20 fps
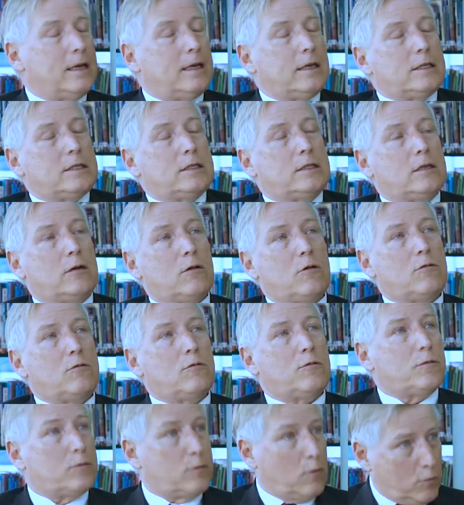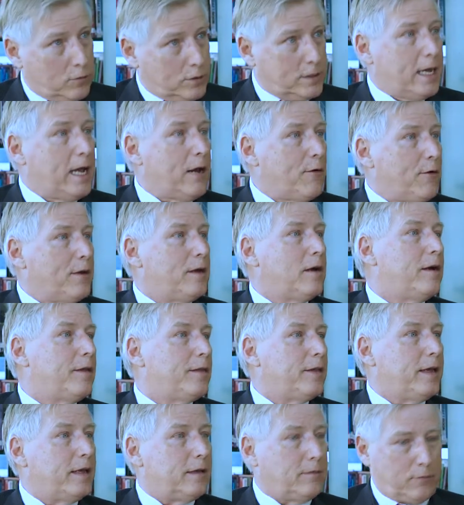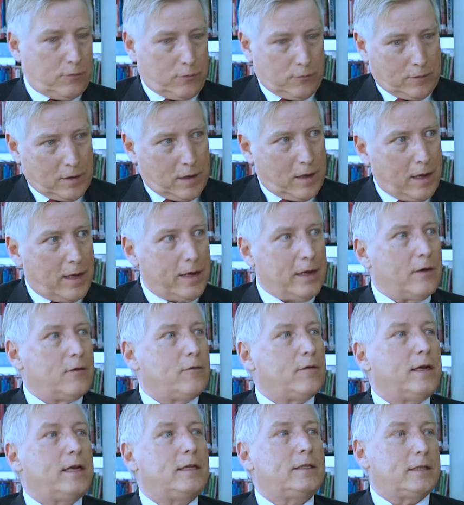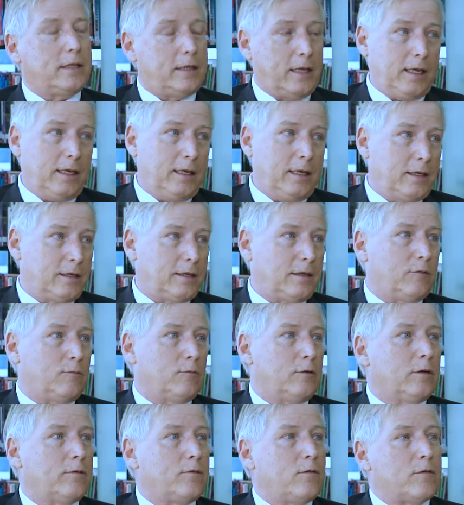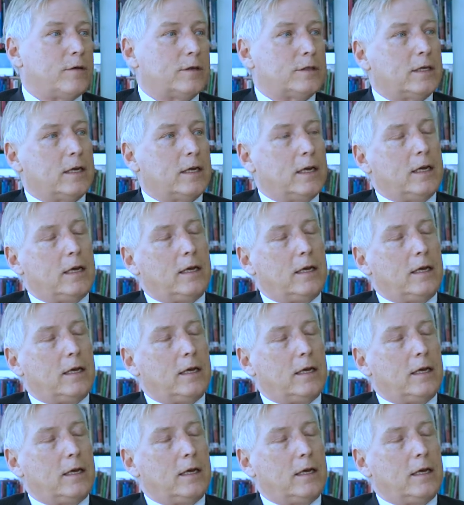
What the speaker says: So those carry on then through the higher grades and then into the workforce.